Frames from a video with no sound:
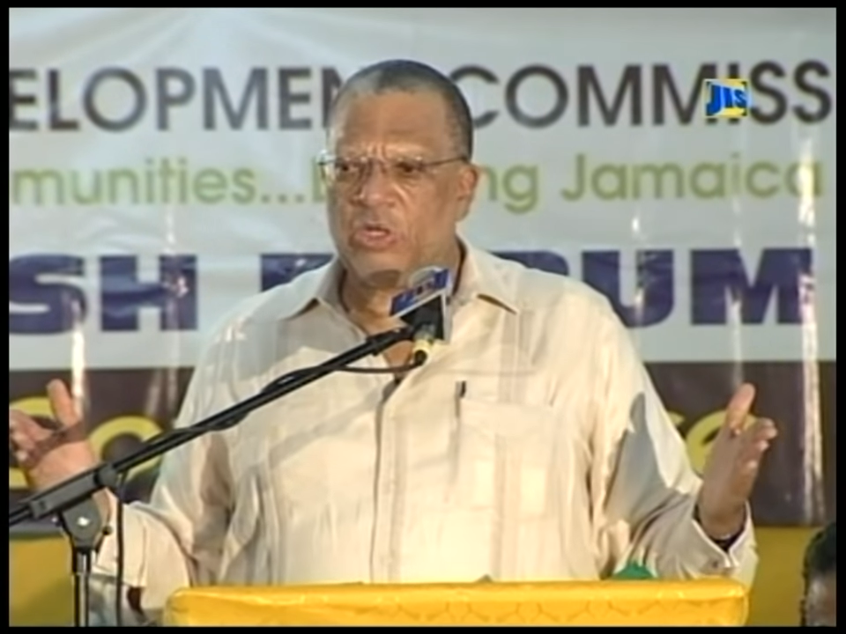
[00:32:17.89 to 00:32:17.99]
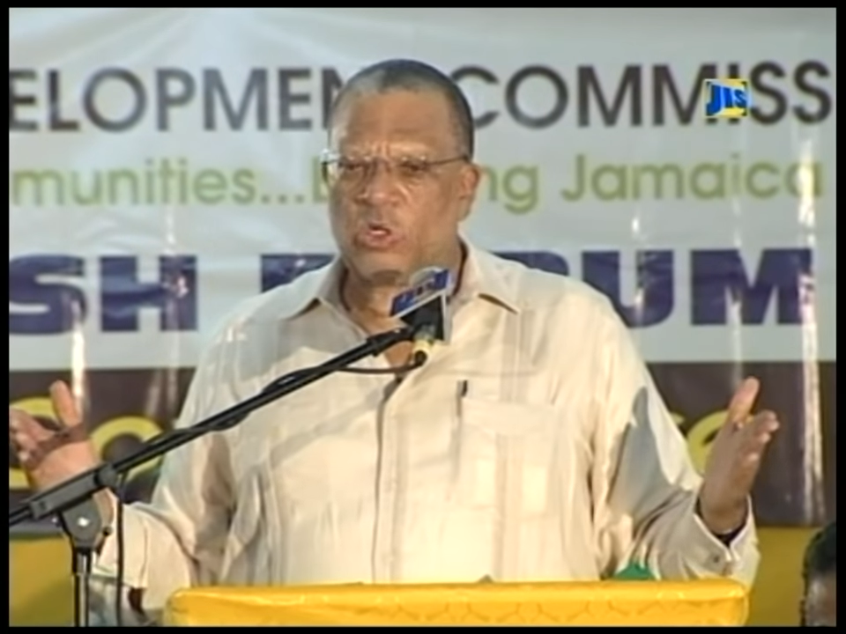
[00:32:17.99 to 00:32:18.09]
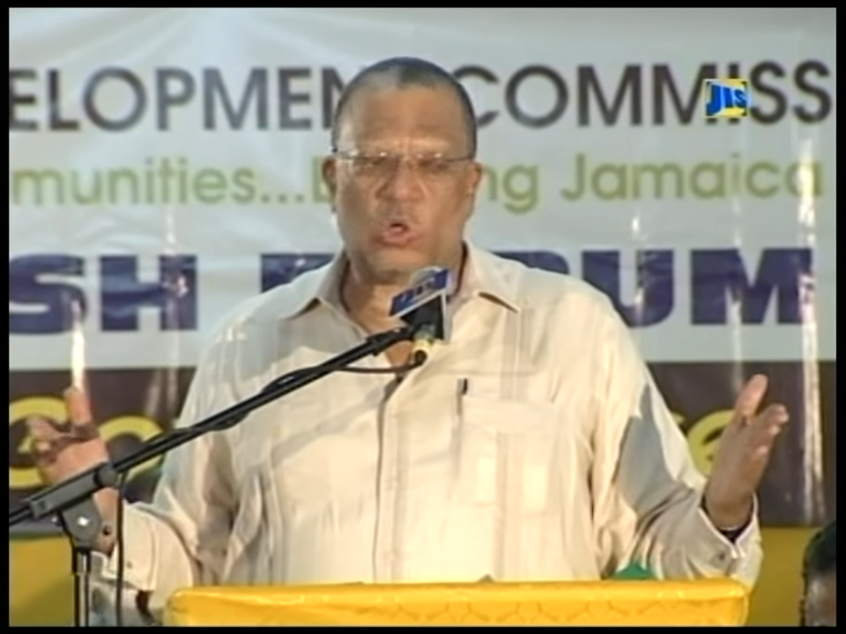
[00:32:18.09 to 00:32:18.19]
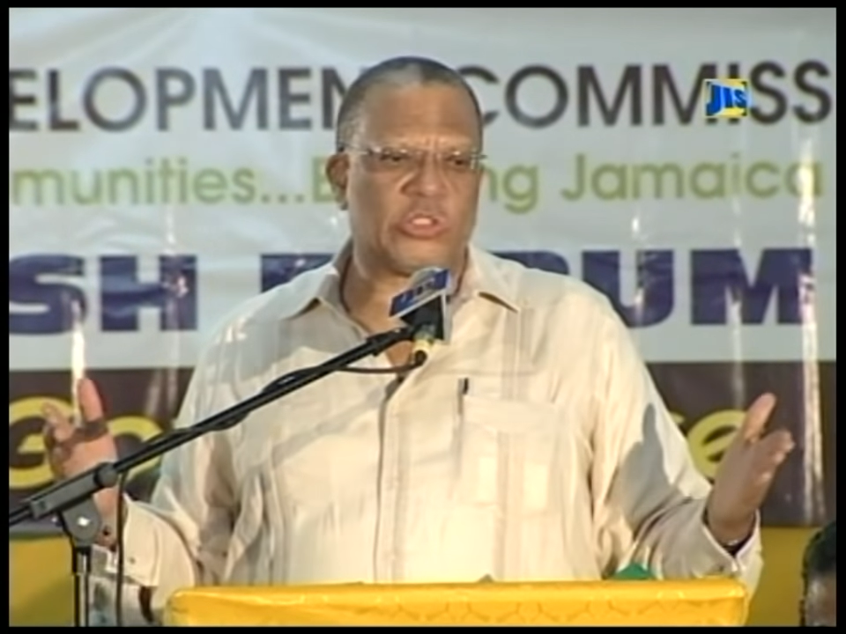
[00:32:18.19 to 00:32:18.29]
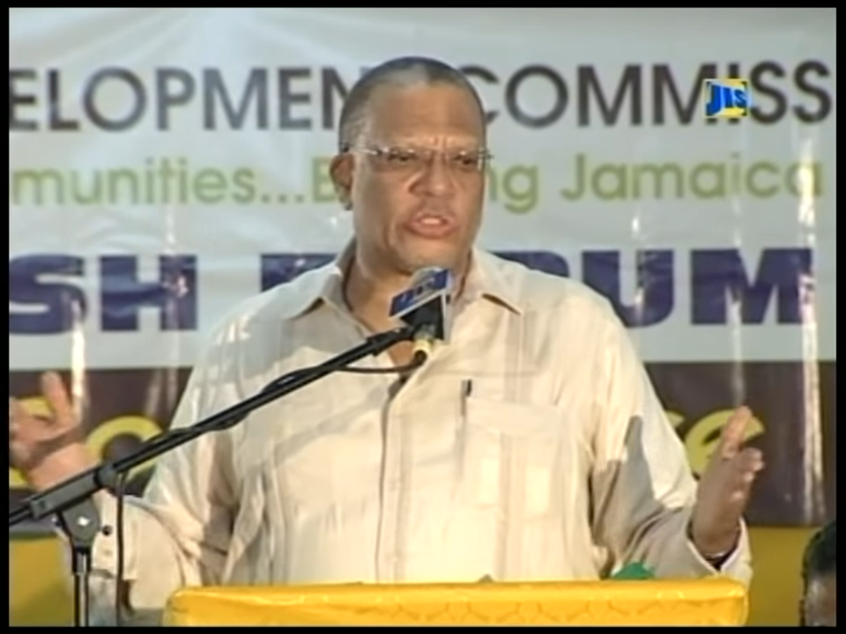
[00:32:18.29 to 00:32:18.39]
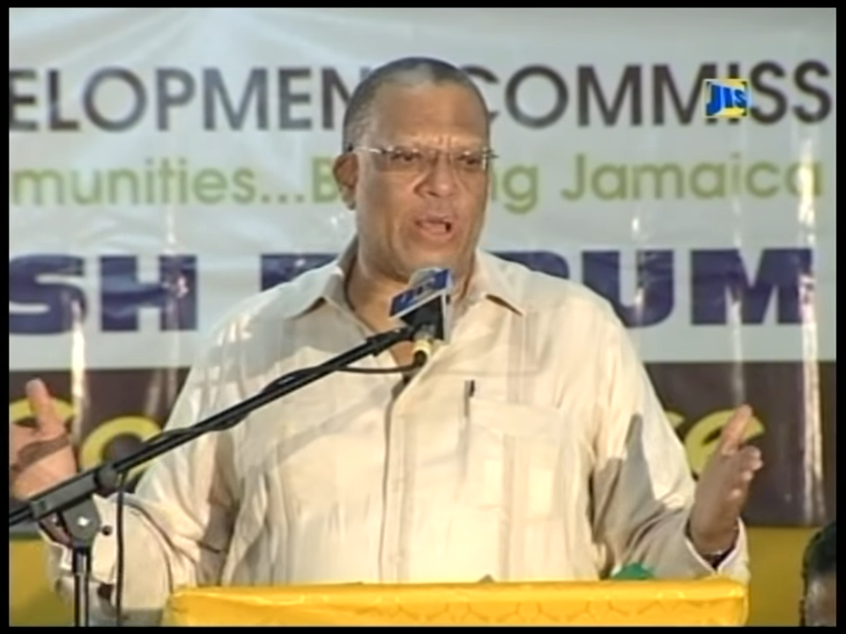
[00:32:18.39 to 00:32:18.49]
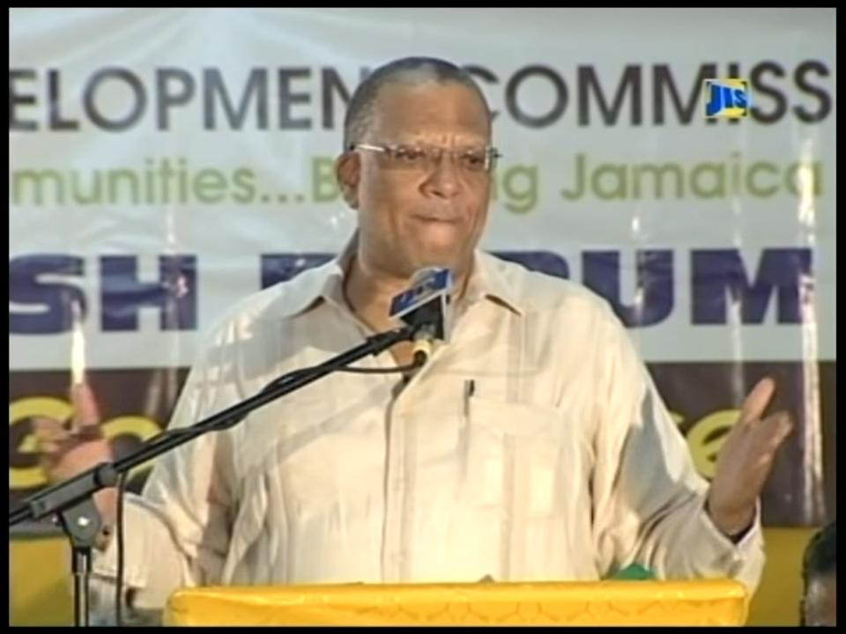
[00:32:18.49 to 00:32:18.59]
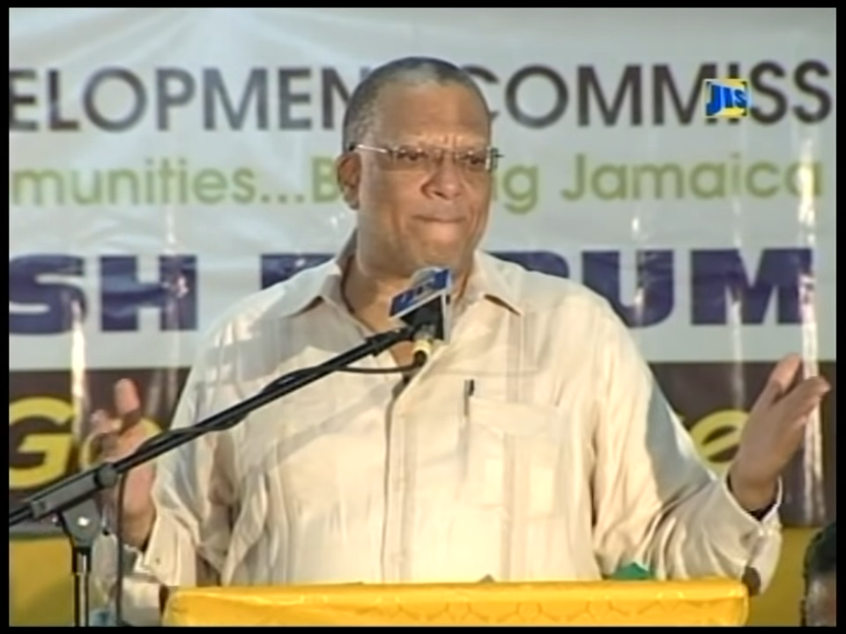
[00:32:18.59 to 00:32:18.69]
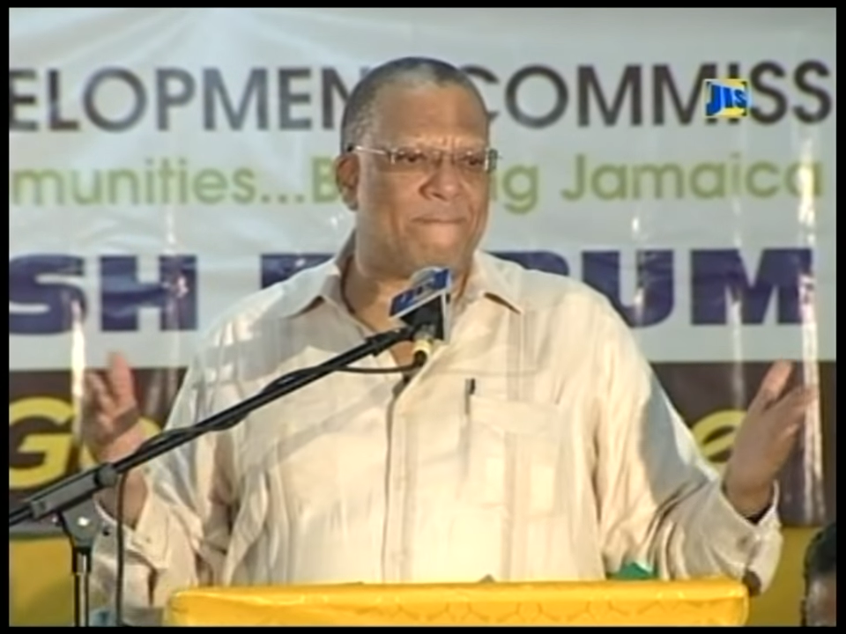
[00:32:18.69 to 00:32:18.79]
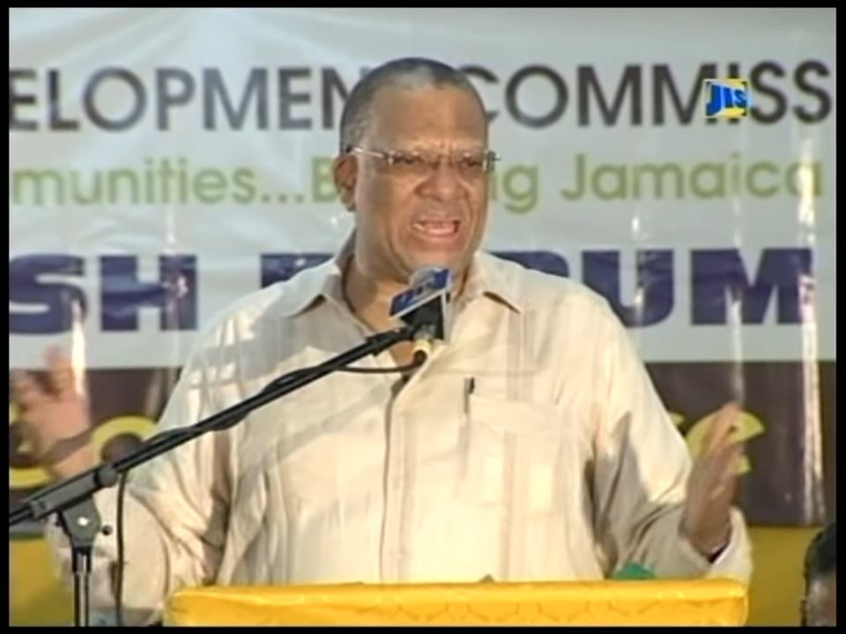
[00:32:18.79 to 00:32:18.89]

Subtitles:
close to $1